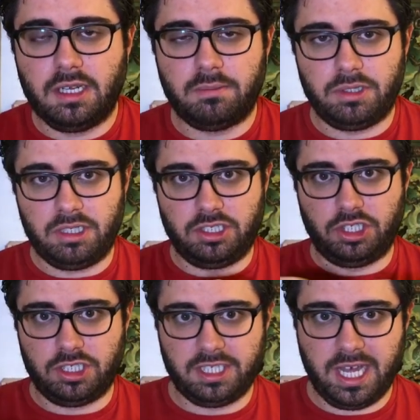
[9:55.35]
but it's
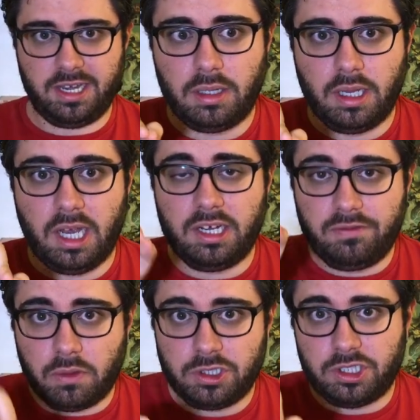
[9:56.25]
just that, and it
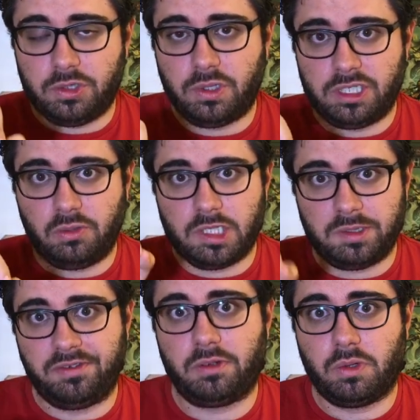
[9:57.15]
forces you to answer one
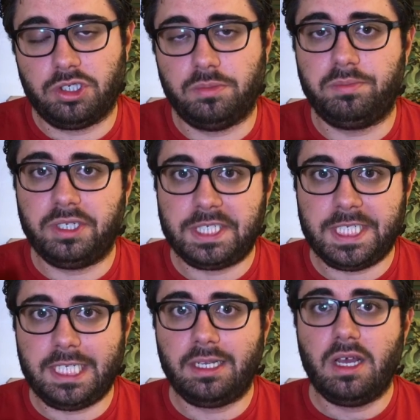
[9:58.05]
specific question per
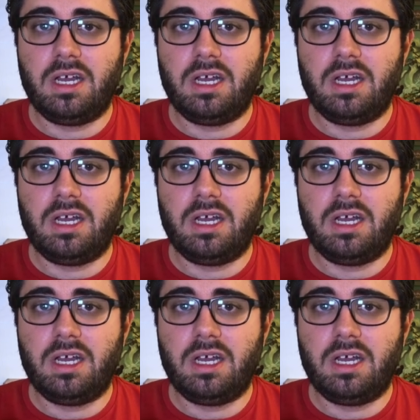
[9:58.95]
scene,